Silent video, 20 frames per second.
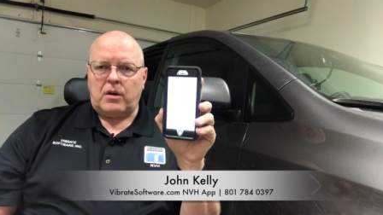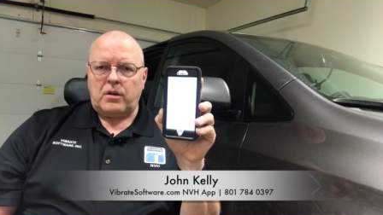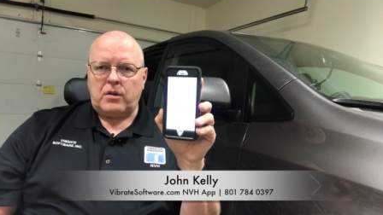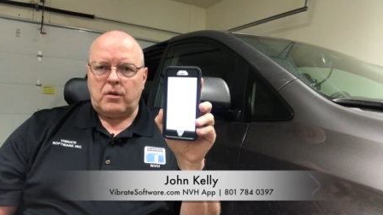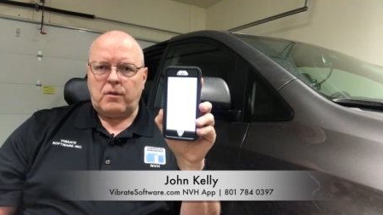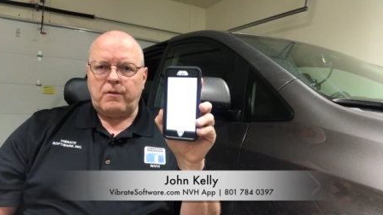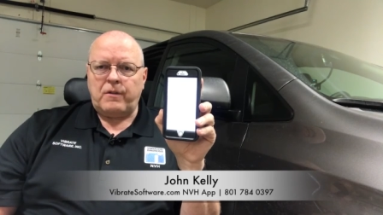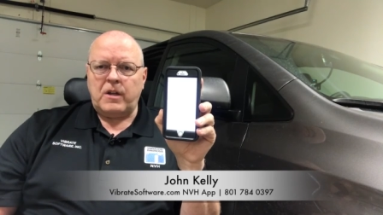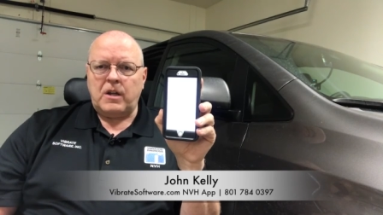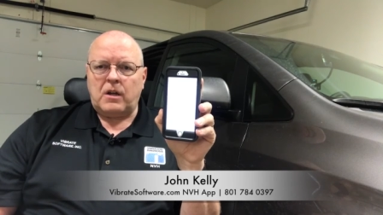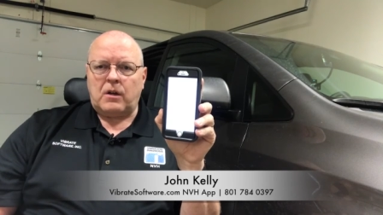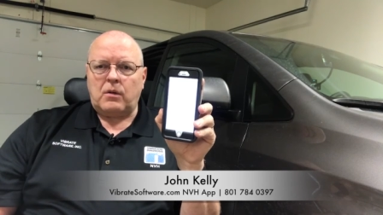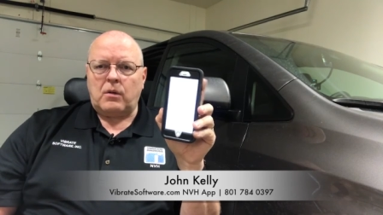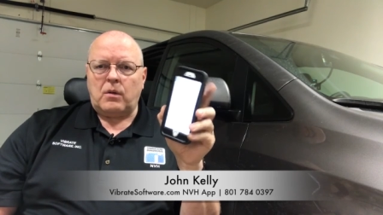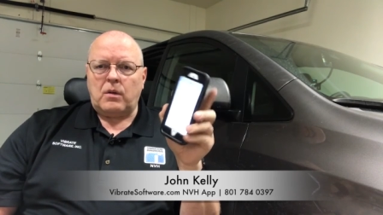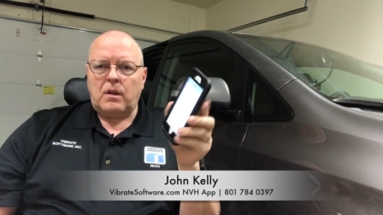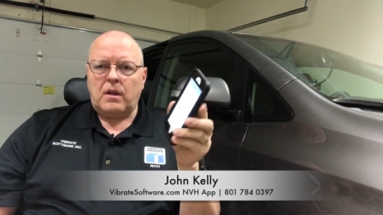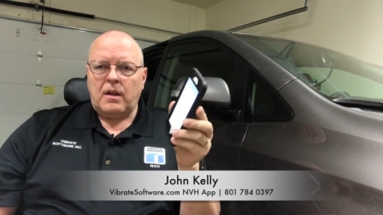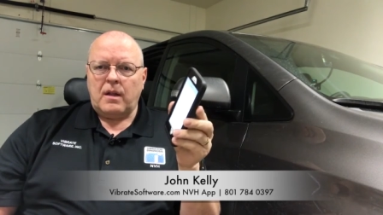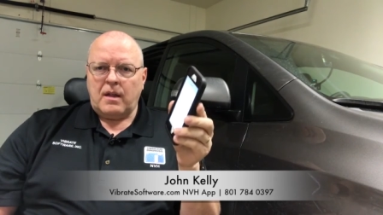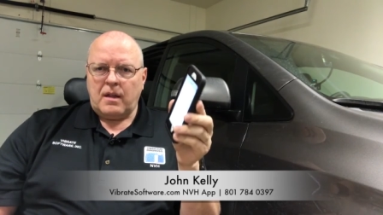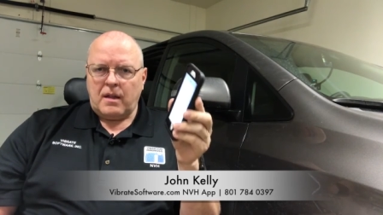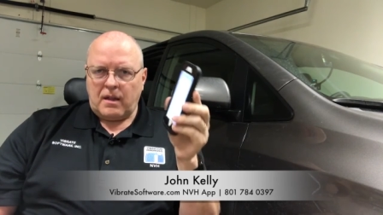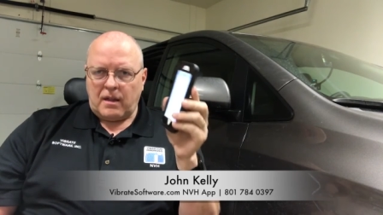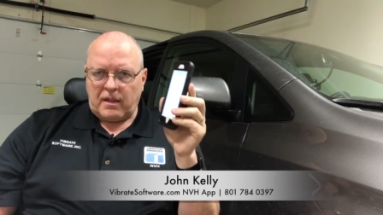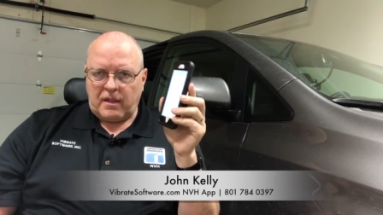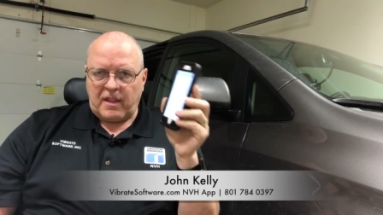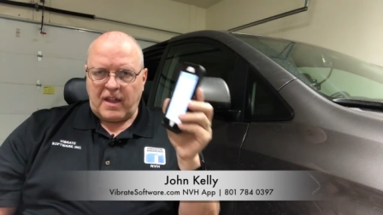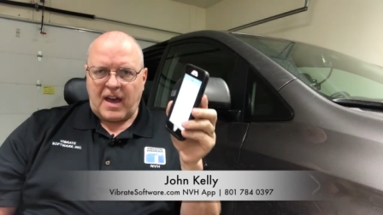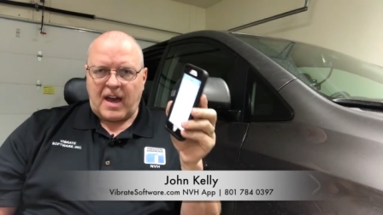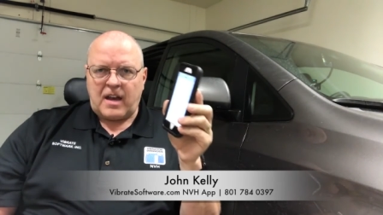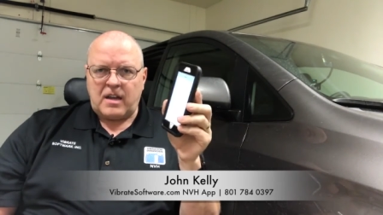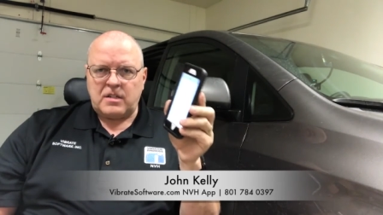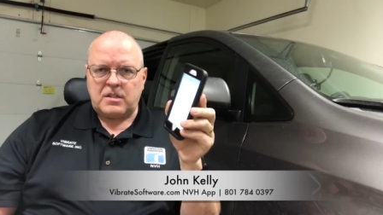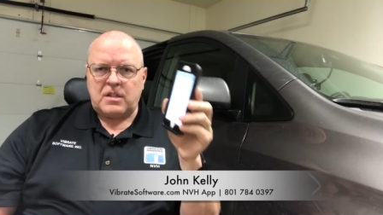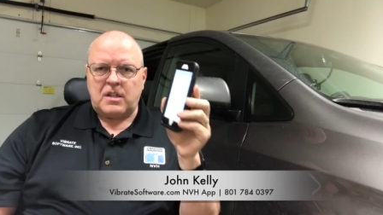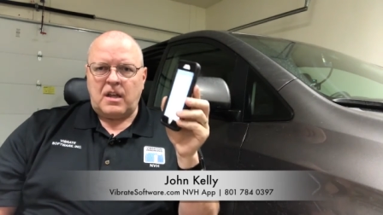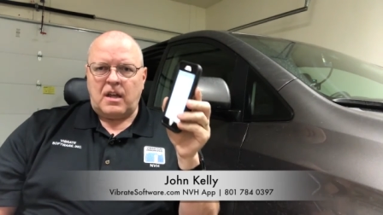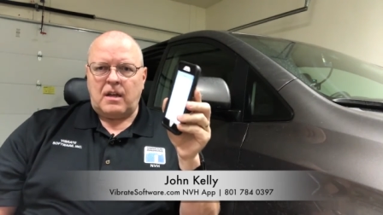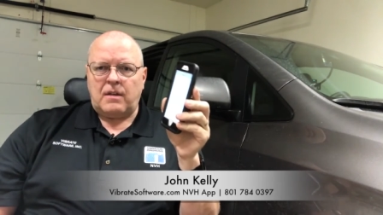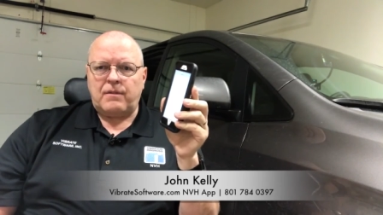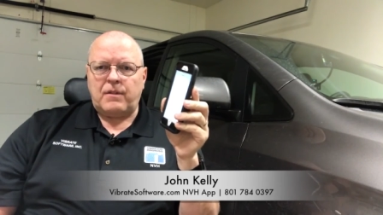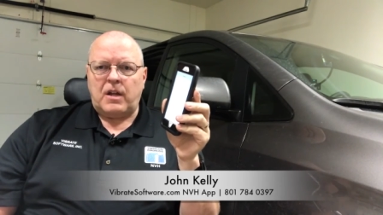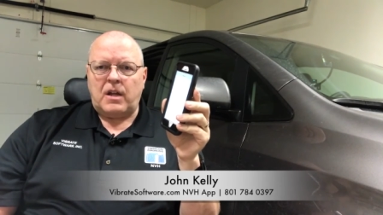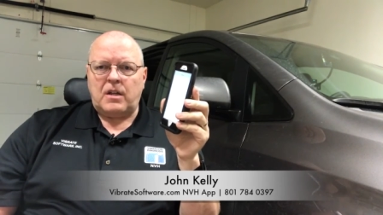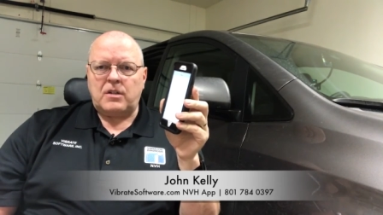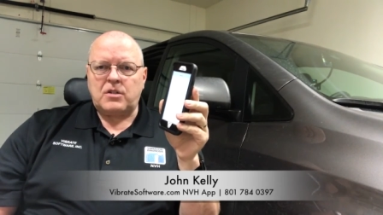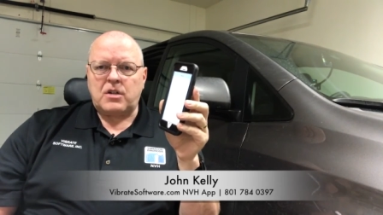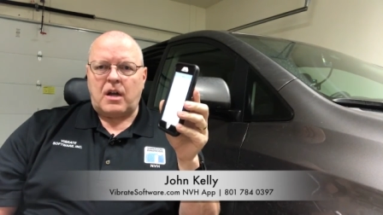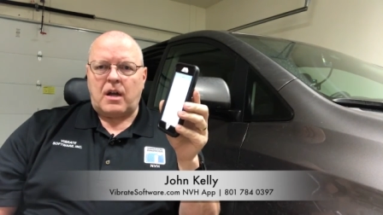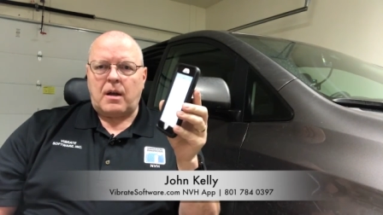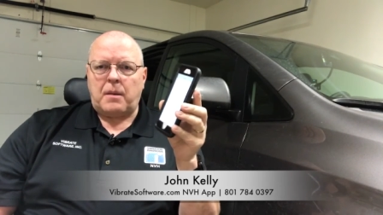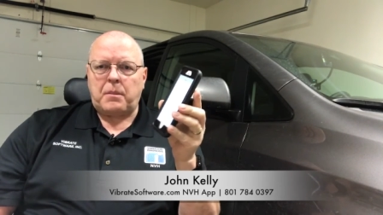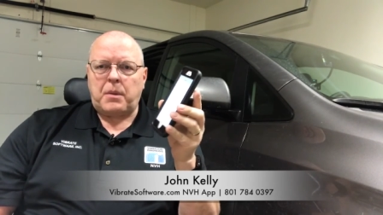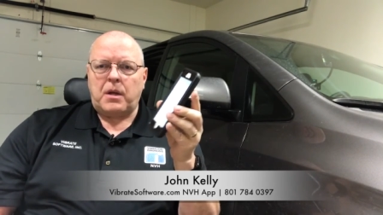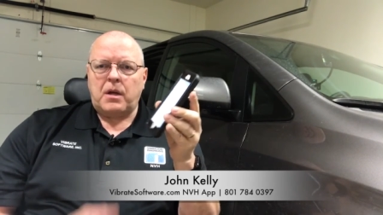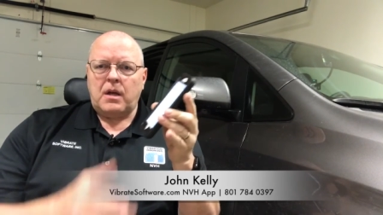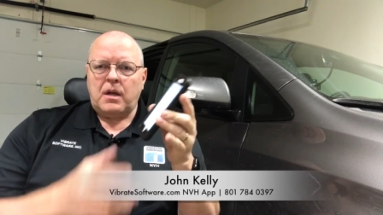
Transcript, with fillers: your vehicle. That is the NVH app.